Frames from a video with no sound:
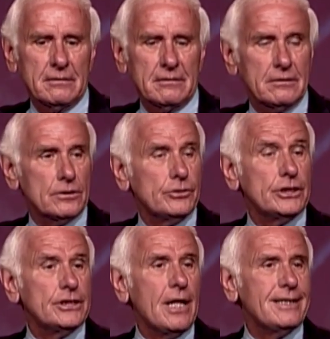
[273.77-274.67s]
So
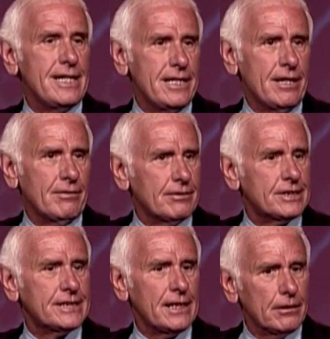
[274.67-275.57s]
just jot that down.
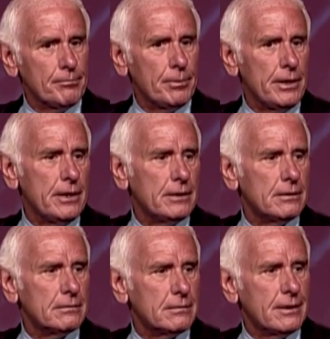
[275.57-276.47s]
Celebrate
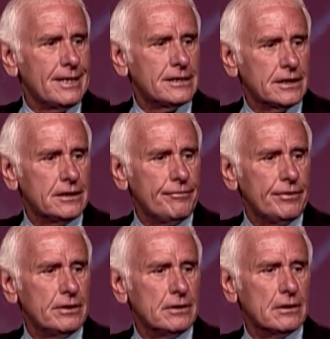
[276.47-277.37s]
a
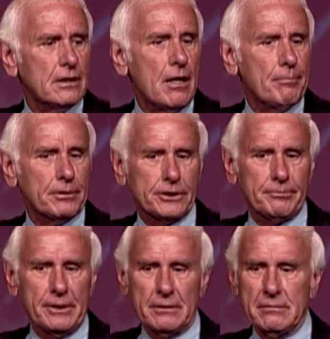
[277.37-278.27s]
significant accomplishment.